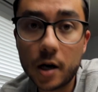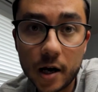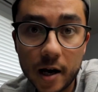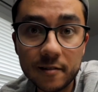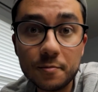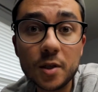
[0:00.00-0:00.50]

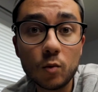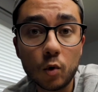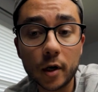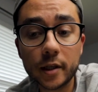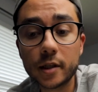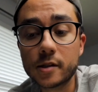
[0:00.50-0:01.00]
I've been
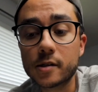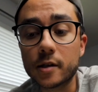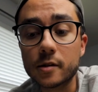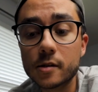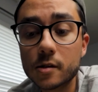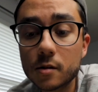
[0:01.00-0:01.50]
working
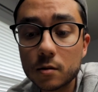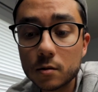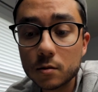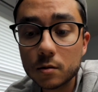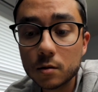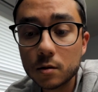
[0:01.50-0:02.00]
since
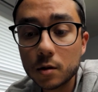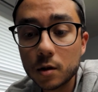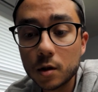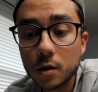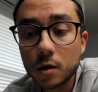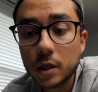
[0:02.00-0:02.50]

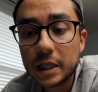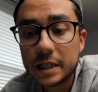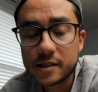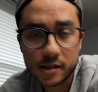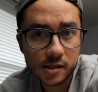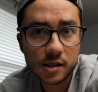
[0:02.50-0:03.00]

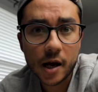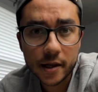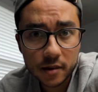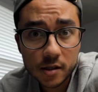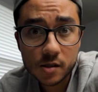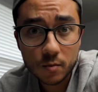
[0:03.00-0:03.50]

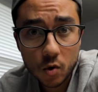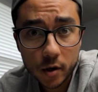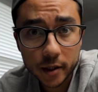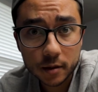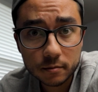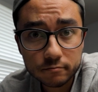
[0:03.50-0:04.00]
9 this
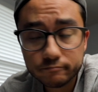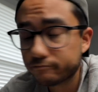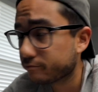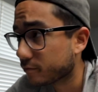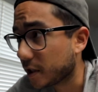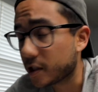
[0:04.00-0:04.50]
morning.
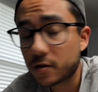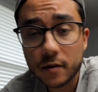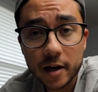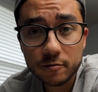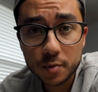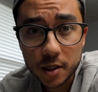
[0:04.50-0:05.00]
It's
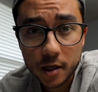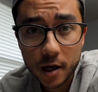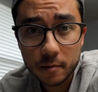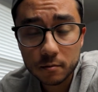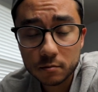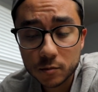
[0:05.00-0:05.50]
5
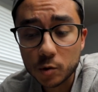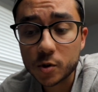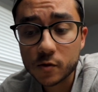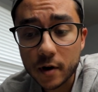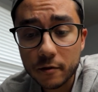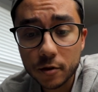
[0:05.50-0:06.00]
p.m.,
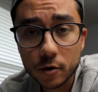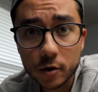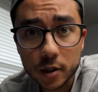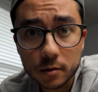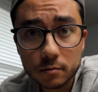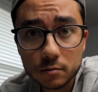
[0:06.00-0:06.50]
almost
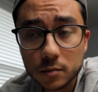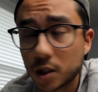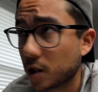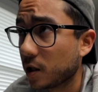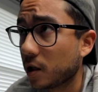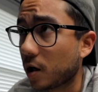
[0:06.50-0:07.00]
5:30,
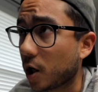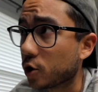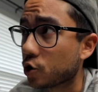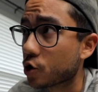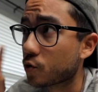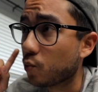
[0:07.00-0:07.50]
on
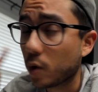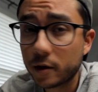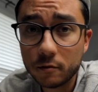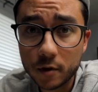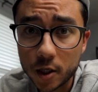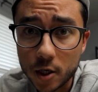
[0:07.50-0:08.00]
just
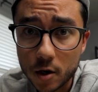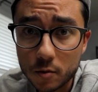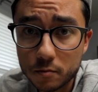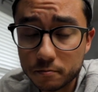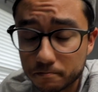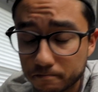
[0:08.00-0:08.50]
one video.